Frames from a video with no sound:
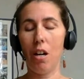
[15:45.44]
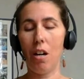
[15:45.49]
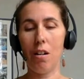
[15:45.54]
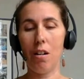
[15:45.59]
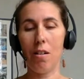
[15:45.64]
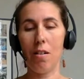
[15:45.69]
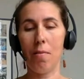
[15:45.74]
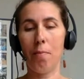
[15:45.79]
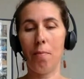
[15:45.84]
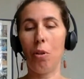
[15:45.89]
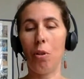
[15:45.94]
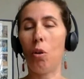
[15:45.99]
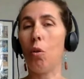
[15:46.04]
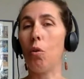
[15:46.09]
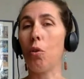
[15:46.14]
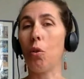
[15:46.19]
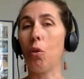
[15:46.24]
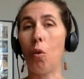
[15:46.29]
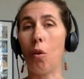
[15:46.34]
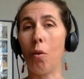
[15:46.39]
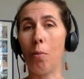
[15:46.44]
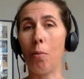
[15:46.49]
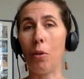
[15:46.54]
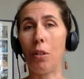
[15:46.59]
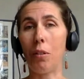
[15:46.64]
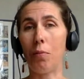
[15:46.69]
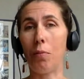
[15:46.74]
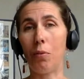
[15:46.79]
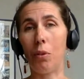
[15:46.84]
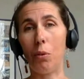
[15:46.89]
the
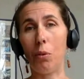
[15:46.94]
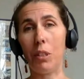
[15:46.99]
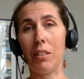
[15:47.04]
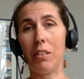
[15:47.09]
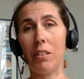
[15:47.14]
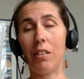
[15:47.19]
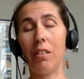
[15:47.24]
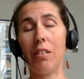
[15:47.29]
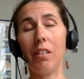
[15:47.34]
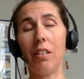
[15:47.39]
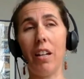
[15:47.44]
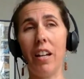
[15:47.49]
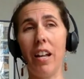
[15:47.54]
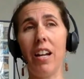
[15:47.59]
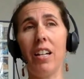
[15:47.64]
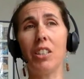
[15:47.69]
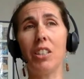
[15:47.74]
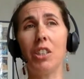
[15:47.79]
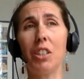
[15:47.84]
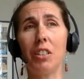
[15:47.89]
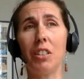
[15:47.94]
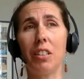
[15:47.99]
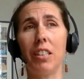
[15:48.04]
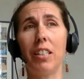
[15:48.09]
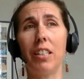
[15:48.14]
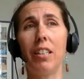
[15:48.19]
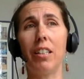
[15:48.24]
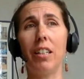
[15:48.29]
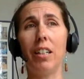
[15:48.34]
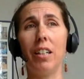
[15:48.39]
hormone influences. And
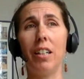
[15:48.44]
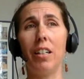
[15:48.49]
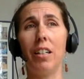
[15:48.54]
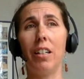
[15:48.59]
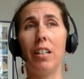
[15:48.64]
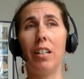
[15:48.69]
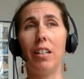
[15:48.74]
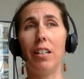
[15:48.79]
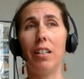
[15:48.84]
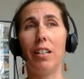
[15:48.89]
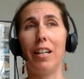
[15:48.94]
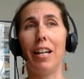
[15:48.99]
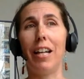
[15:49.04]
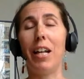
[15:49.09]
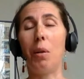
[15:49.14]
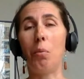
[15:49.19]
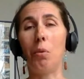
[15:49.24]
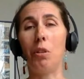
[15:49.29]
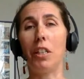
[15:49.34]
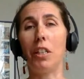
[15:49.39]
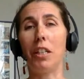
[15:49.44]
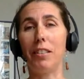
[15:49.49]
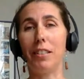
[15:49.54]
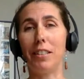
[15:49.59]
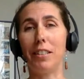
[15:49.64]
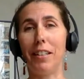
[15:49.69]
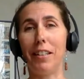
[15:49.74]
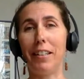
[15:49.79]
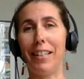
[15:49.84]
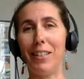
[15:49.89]
actually, and I will get
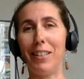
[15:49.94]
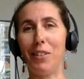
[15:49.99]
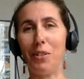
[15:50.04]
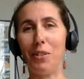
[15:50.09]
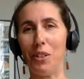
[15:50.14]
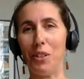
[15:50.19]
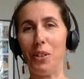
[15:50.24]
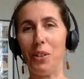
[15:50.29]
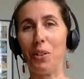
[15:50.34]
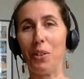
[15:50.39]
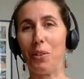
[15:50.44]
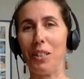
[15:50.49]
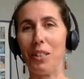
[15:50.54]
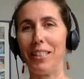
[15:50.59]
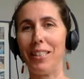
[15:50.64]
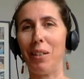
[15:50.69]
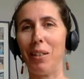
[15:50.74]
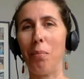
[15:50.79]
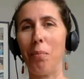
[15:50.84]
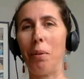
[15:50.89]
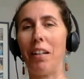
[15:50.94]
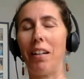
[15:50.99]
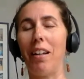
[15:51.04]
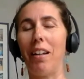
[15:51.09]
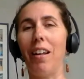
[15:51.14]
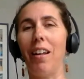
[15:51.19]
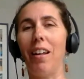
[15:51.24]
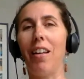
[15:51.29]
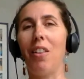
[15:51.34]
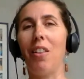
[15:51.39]
to the answer to your question, but
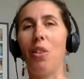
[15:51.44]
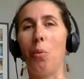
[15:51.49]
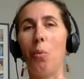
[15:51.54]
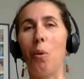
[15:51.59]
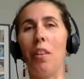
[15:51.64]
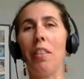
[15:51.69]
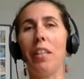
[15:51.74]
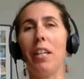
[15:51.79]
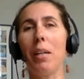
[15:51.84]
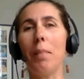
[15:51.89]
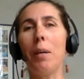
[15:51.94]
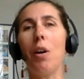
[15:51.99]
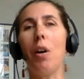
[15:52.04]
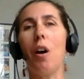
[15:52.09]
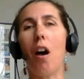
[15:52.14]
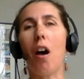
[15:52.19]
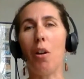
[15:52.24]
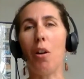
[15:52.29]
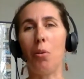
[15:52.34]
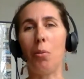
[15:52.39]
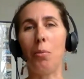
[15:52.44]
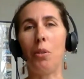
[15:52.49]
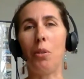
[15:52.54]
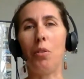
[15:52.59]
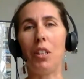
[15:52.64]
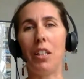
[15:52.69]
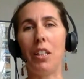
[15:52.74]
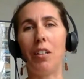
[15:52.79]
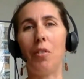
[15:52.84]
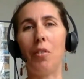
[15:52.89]
the one thing about
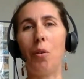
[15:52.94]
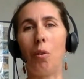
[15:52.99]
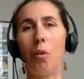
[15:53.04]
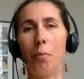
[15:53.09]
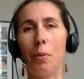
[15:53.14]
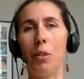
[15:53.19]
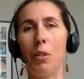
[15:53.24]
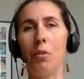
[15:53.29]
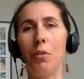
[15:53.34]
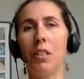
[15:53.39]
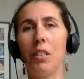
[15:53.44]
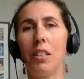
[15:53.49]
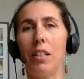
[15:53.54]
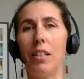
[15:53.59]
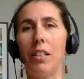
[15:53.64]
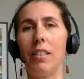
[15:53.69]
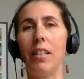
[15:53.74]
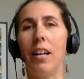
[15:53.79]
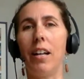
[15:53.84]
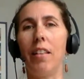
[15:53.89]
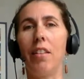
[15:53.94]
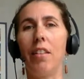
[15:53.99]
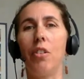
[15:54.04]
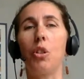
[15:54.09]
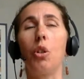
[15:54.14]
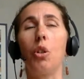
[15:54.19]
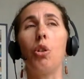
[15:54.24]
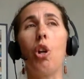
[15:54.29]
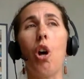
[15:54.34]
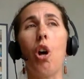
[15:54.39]
autoimmunity and hormones is that
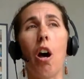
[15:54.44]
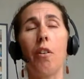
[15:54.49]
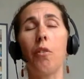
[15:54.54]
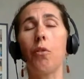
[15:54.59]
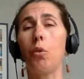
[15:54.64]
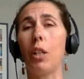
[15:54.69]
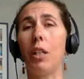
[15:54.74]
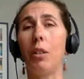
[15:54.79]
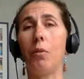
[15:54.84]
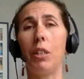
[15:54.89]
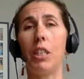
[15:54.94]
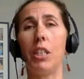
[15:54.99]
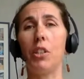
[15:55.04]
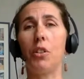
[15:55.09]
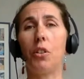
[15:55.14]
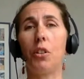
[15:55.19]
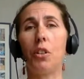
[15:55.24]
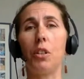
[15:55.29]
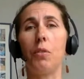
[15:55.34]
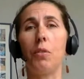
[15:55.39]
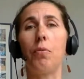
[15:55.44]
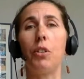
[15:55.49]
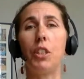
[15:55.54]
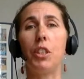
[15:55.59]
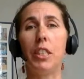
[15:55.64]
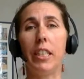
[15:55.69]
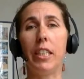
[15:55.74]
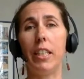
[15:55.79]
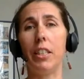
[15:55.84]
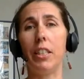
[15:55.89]
there's a lot of great research for
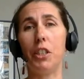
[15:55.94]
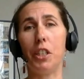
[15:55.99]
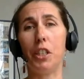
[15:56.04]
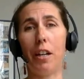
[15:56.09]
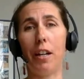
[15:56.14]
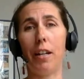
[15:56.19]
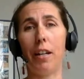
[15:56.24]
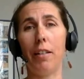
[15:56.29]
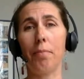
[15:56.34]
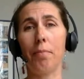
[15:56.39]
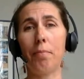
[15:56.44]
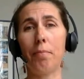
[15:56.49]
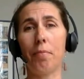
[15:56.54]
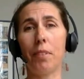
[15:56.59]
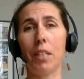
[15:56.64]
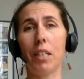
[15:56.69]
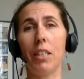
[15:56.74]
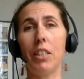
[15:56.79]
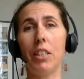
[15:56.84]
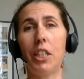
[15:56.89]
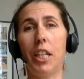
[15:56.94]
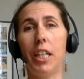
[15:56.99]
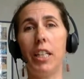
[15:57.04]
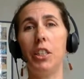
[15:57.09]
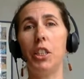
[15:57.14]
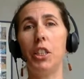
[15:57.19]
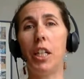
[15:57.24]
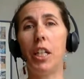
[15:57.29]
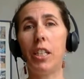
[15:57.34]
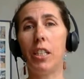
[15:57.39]
DHEA.
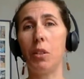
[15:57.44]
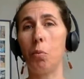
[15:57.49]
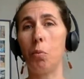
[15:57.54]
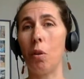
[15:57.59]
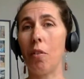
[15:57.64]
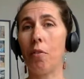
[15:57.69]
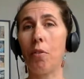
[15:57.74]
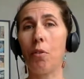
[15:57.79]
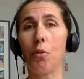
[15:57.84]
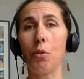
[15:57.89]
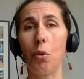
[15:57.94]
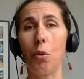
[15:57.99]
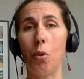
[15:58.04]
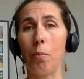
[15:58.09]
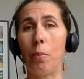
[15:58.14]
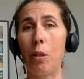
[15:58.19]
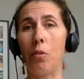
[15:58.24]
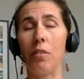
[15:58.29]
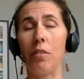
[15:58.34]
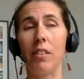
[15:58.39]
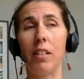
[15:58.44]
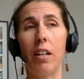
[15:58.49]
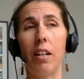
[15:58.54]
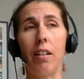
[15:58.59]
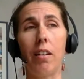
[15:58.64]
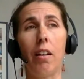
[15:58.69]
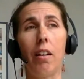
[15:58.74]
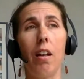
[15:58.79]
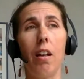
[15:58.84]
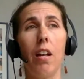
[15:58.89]
DHEA is one of those hormones
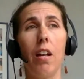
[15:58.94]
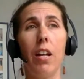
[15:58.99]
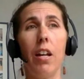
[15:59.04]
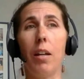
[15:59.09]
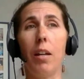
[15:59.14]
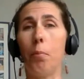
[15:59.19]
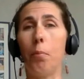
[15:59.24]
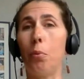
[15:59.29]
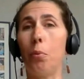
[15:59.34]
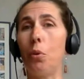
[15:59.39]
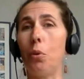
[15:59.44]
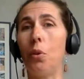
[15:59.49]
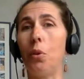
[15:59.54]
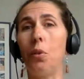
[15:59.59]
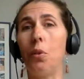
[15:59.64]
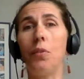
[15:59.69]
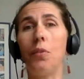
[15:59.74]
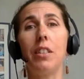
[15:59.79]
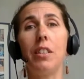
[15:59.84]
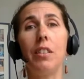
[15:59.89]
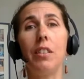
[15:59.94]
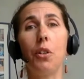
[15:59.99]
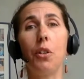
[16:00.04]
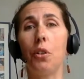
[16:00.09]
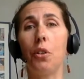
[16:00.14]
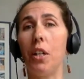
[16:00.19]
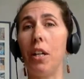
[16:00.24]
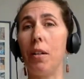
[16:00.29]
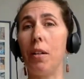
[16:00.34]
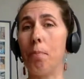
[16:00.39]
that improves
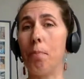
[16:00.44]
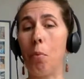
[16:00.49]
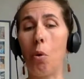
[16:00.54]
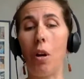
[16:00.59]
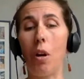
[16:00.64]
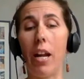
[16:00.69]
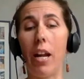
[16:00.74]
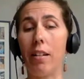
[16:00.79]
your more